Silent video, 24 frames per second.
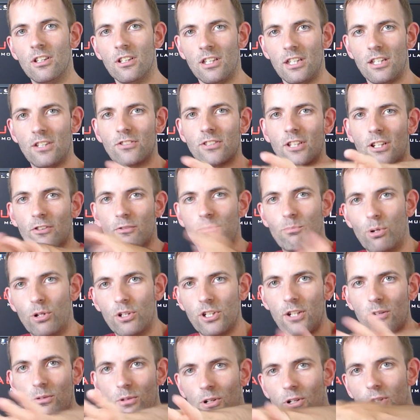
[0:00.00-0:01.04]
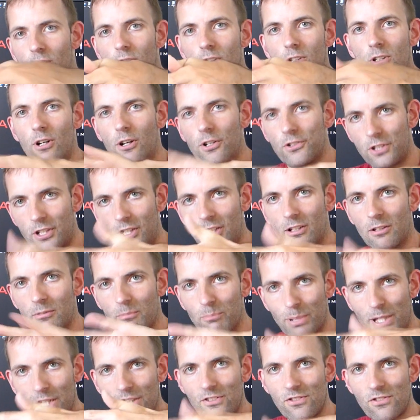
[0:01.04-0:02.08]
instead of body roll causing
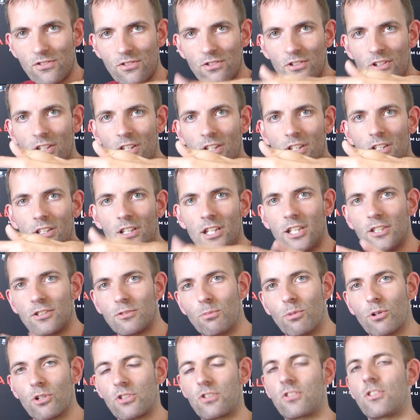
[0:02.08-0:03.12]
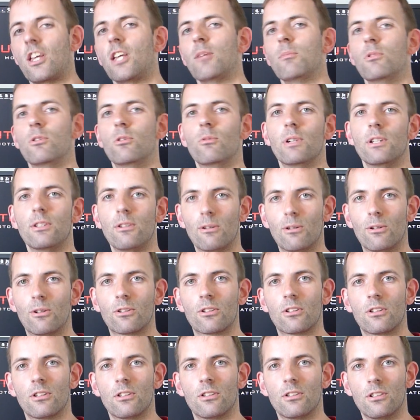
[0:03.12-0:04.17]
pitch, it's more stable when you
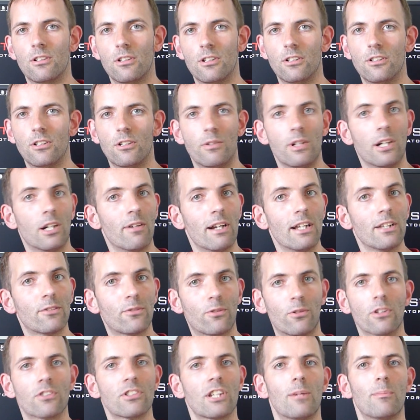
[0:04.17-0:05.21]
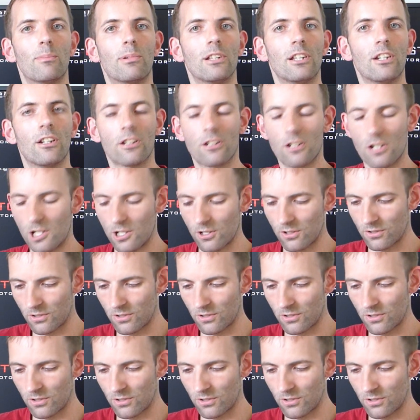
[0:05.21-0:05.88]
lock the rear end, for example, in the car.